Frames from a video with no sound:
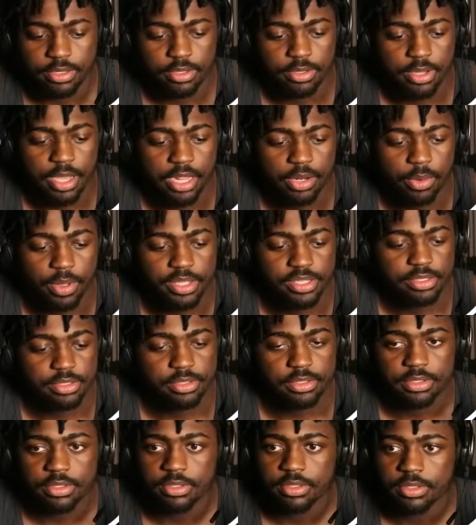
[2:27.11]
How do I,
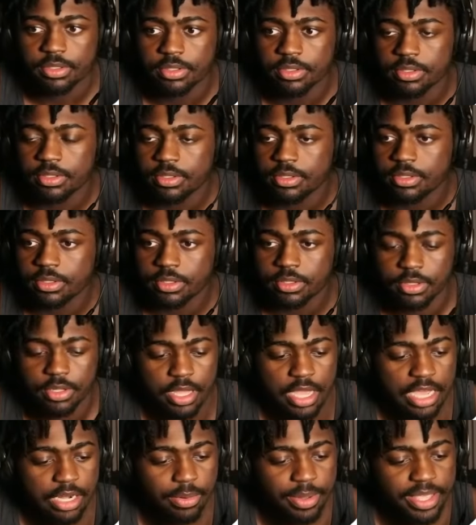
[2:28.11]

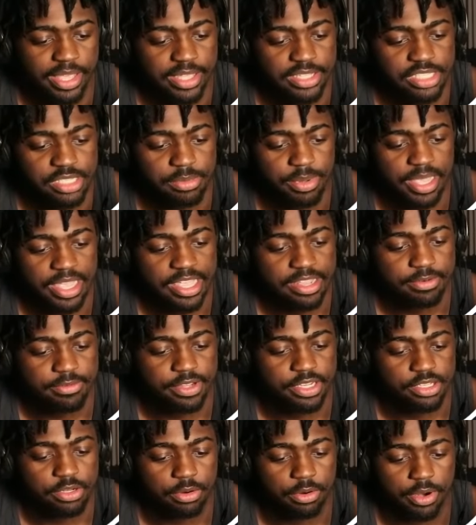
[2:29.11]
how do I get to my
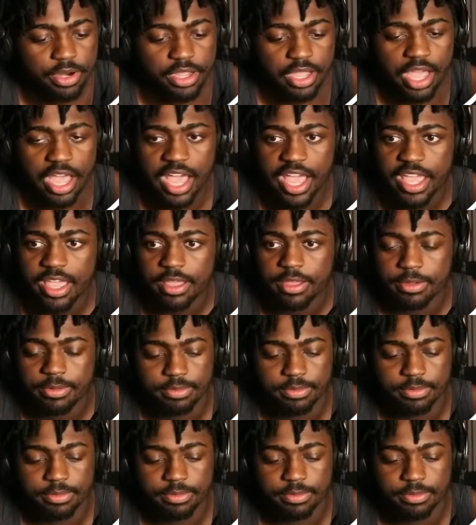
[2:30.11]
inventory? I?